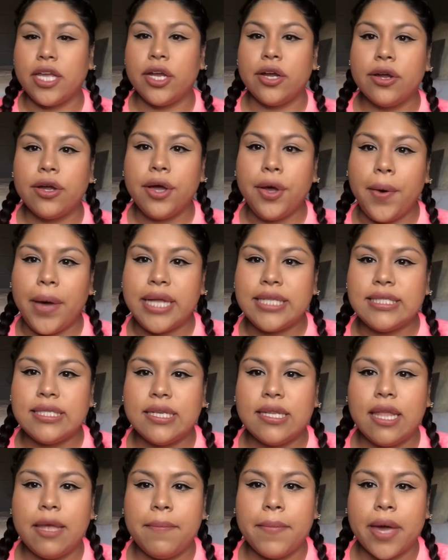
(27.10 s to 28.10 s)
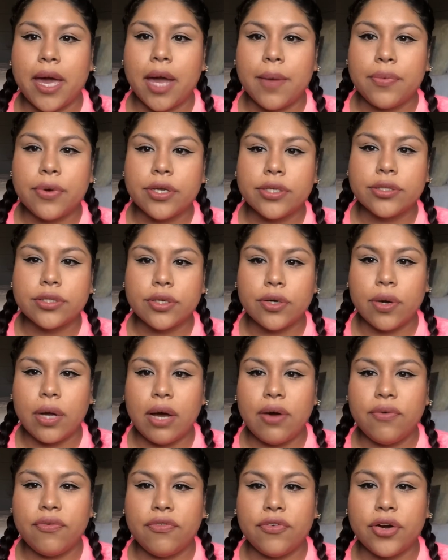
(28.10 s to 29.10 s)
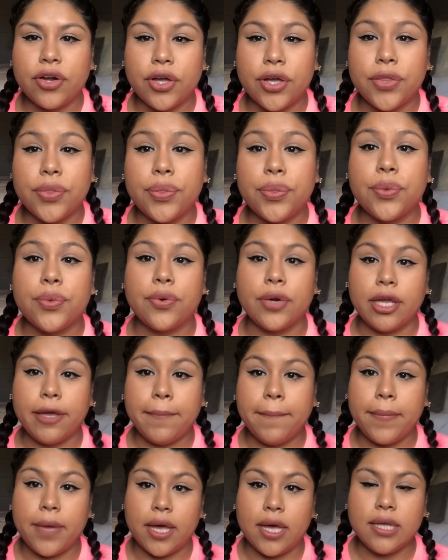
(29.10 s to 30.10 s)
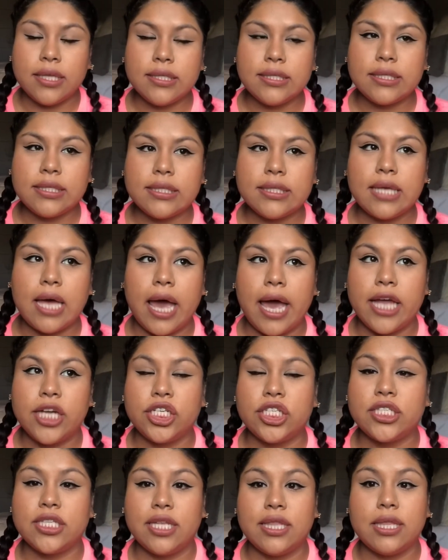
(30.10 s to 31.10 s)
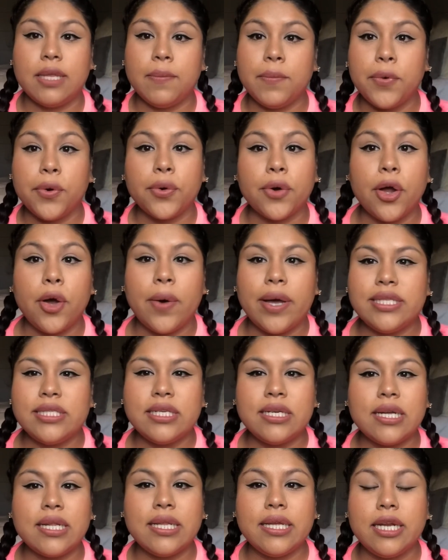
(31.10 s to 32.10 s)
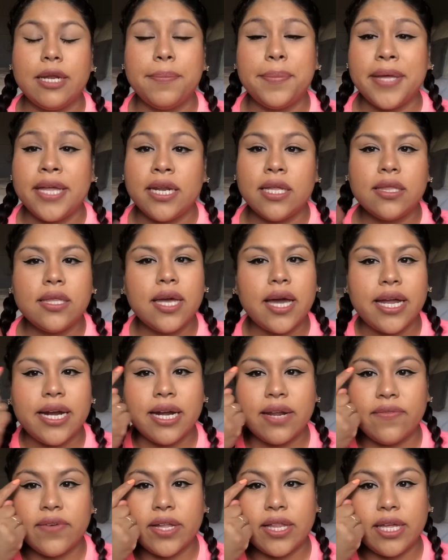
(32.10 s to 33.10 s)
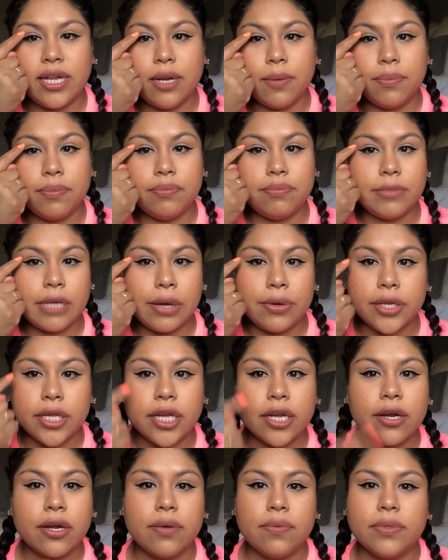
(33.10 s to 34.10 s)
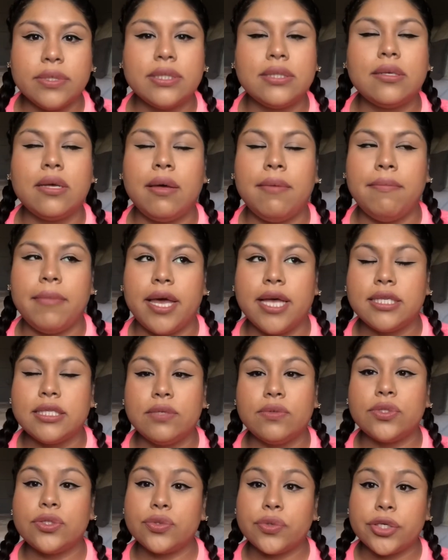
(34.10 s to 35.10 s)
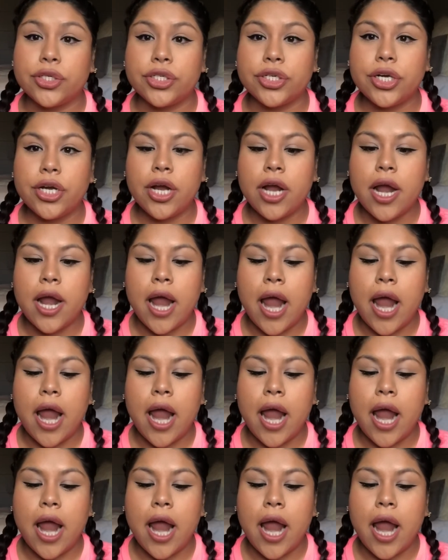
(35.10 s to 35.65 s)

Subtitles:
a year ago, I did let my eyebrows grow out for a good 3 months. I just let them grow. I didn't clean up anything. I didn't even clean up down here. It was a mess. It was torture.